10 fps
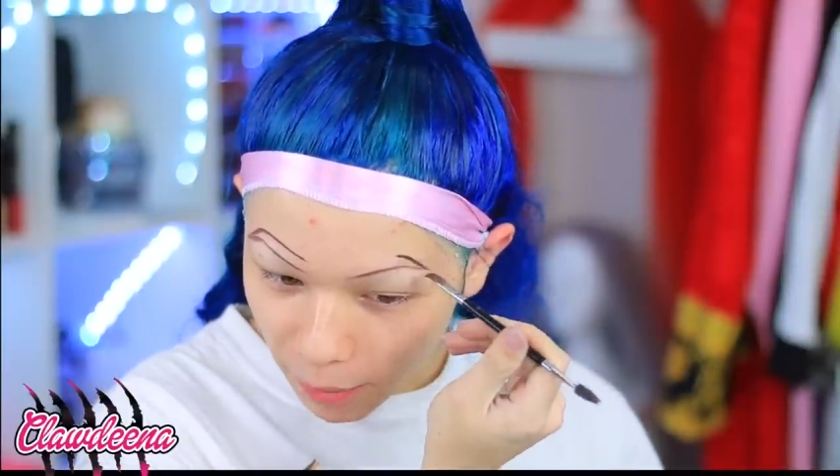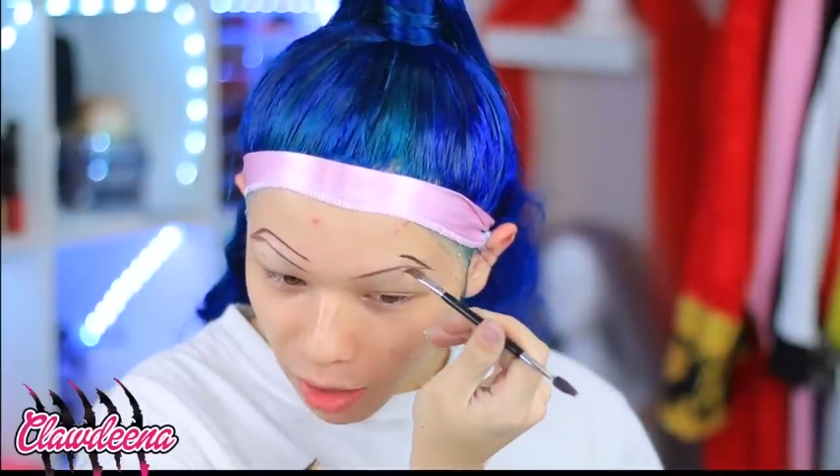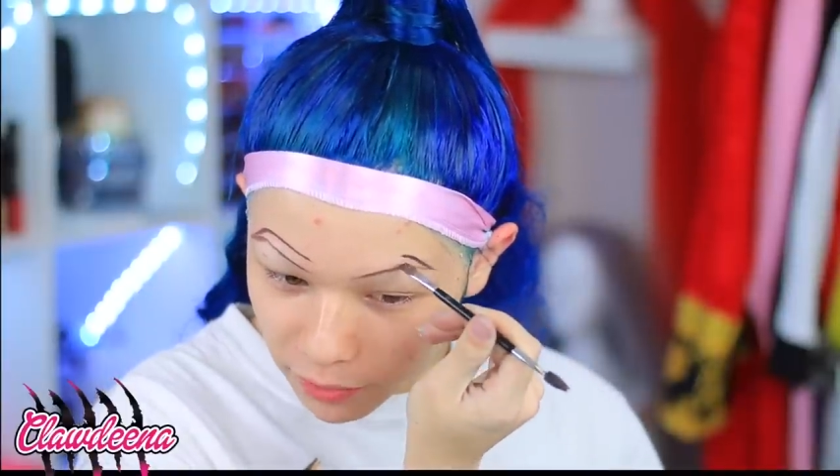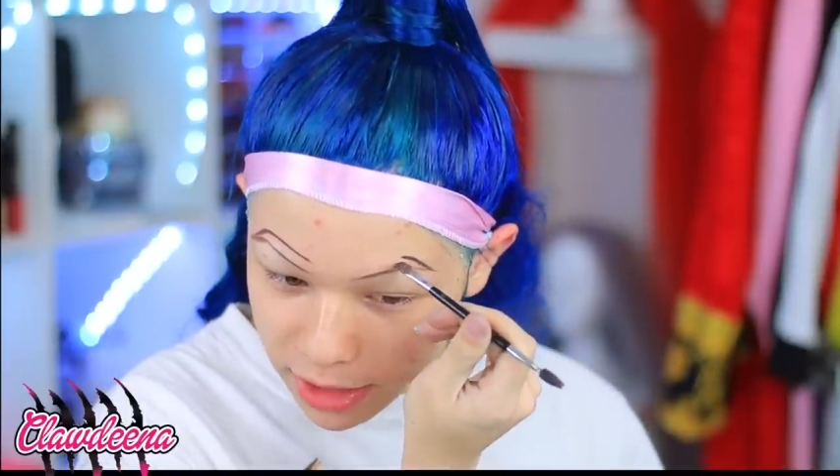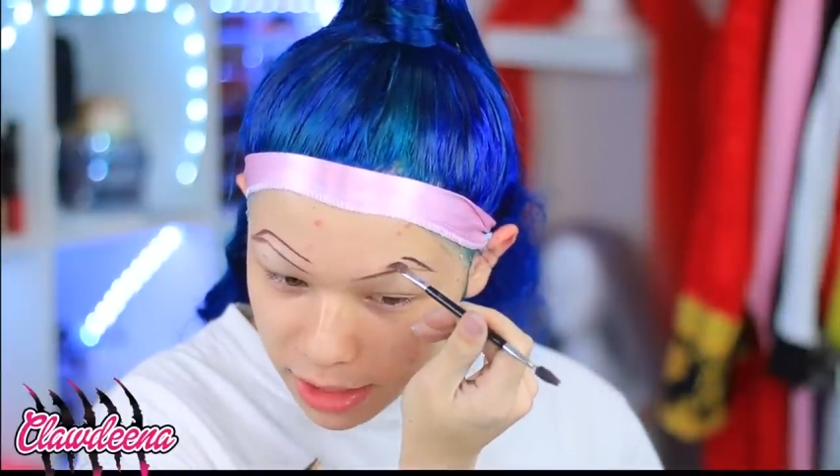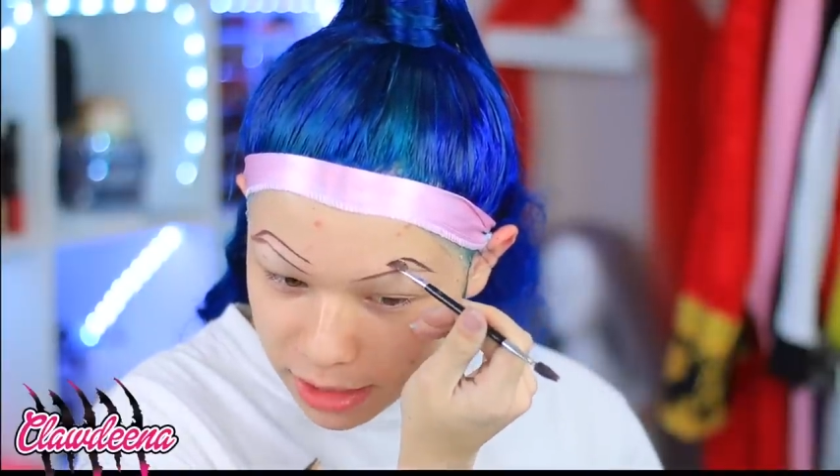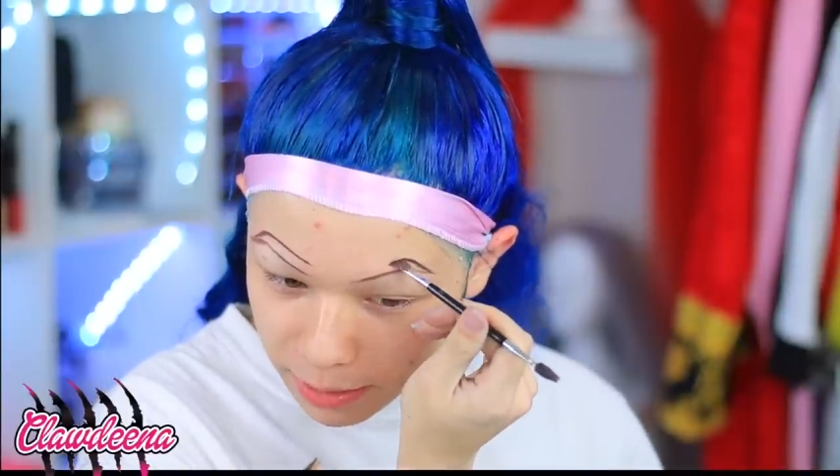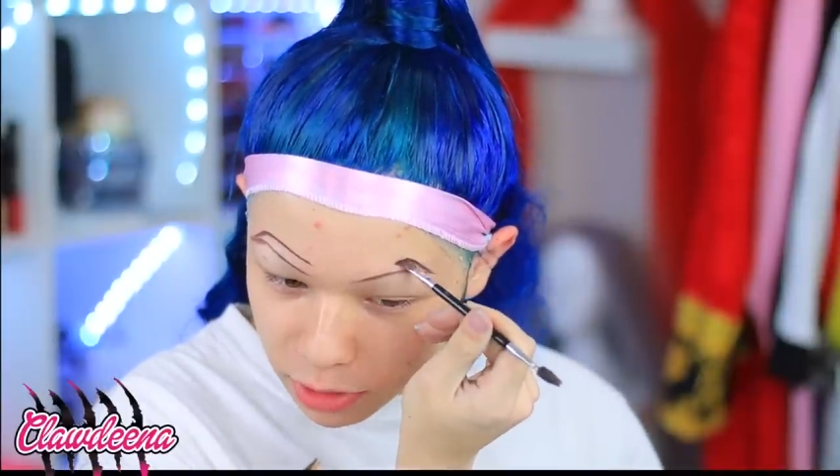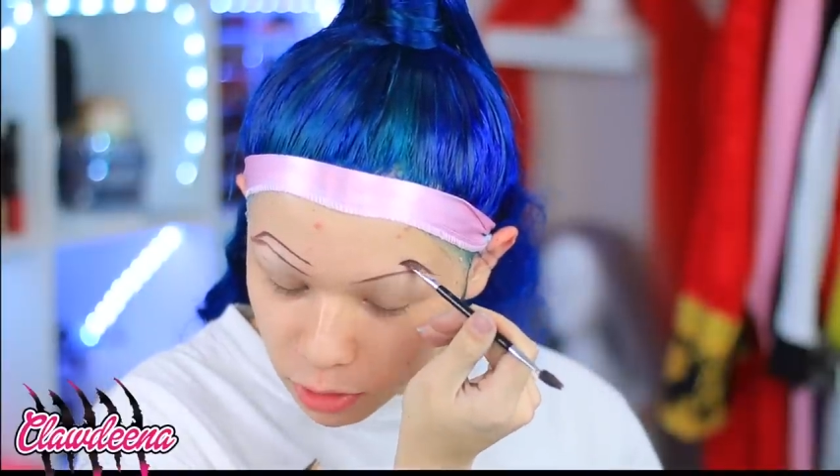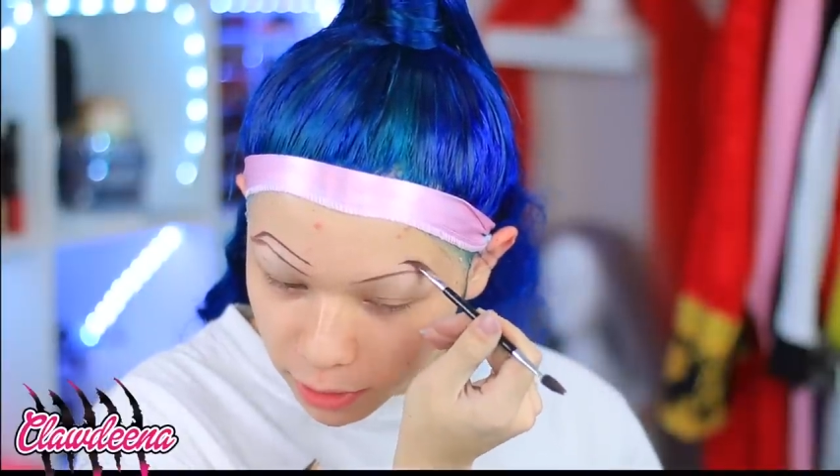obviously, because
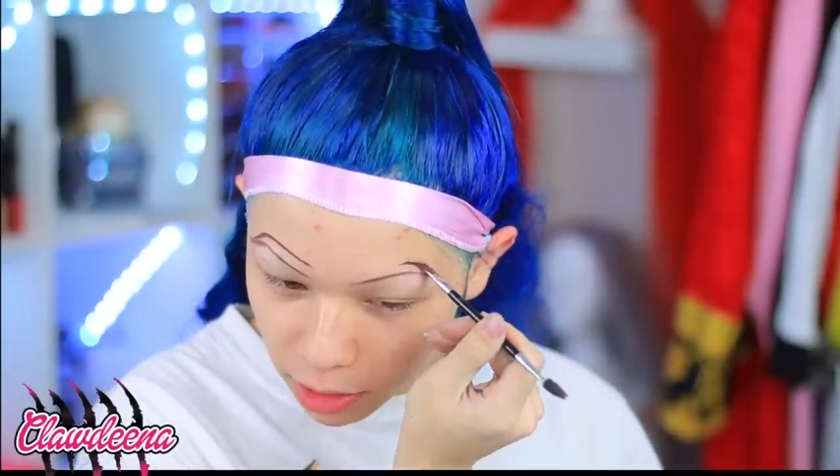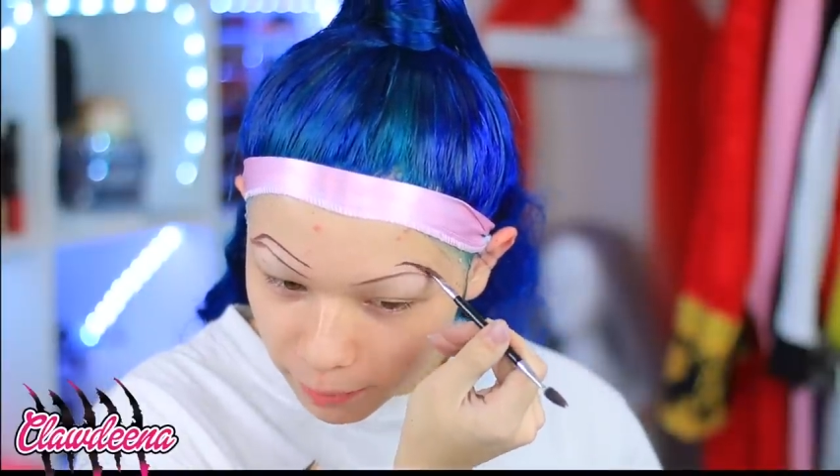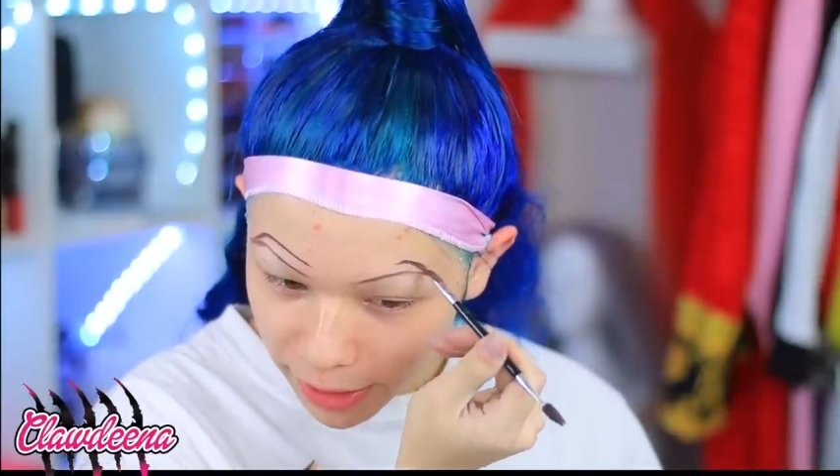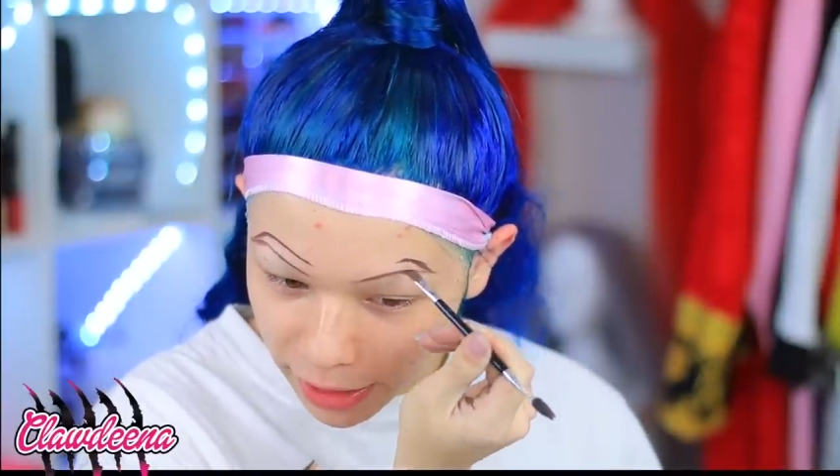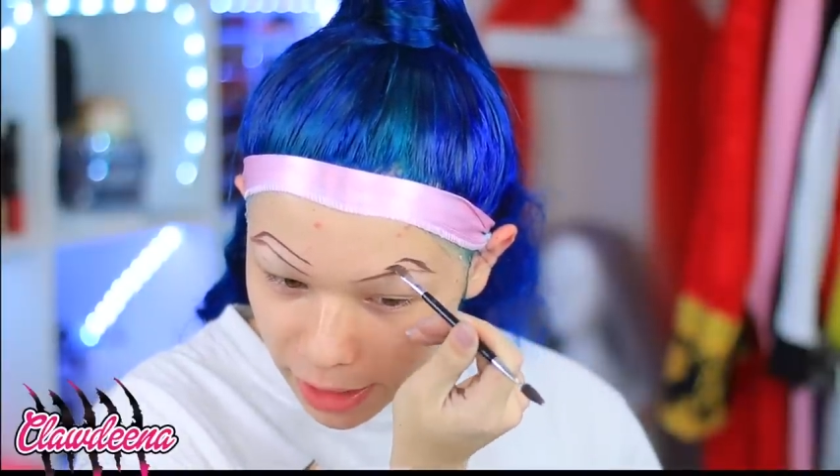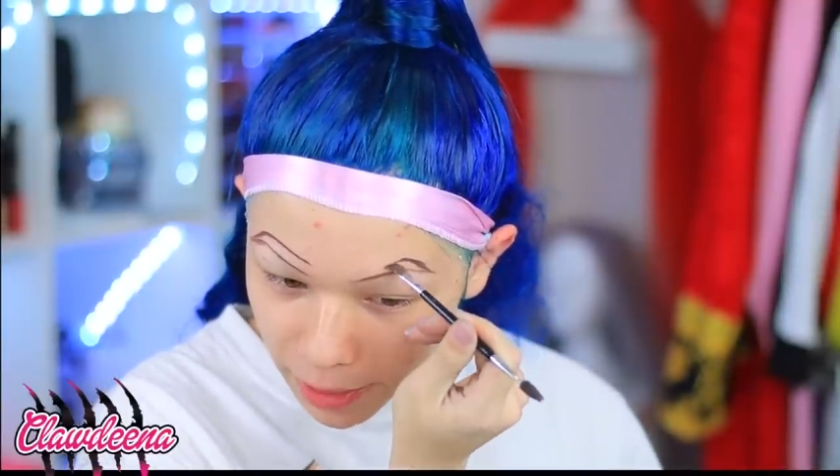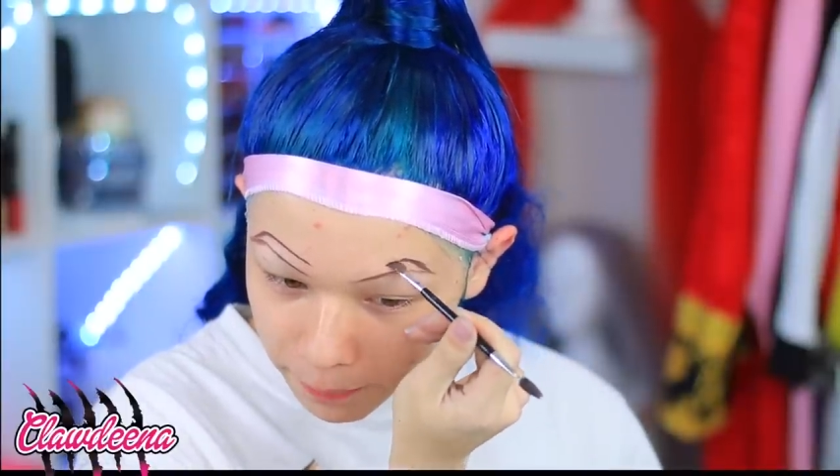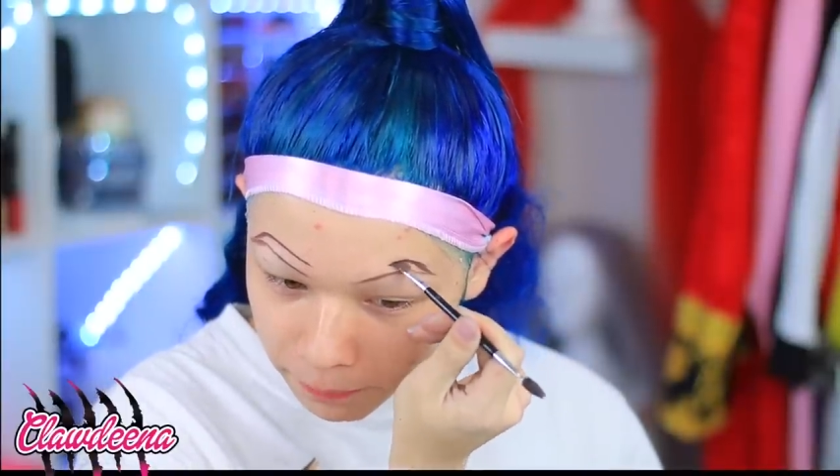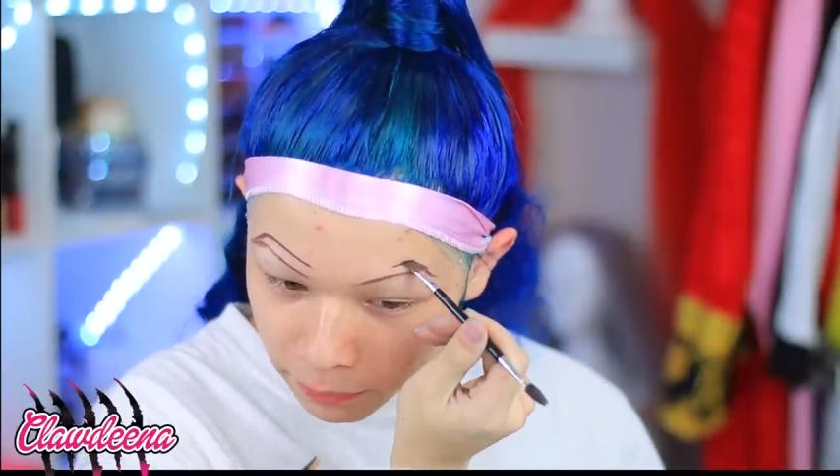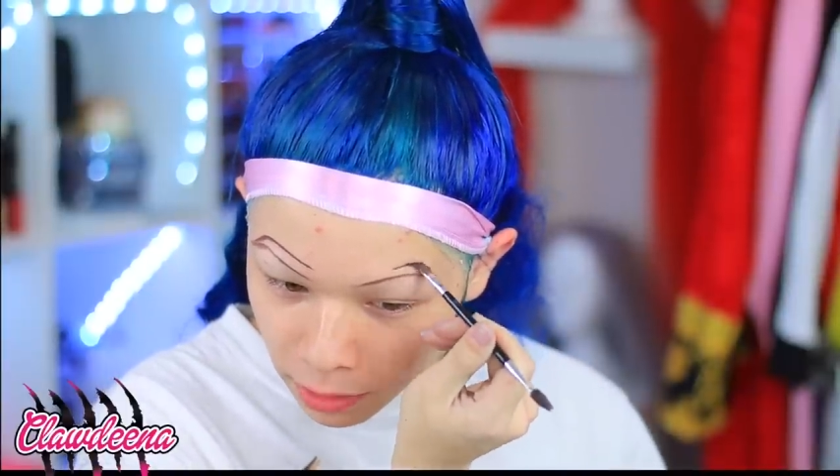I'm doing her makeup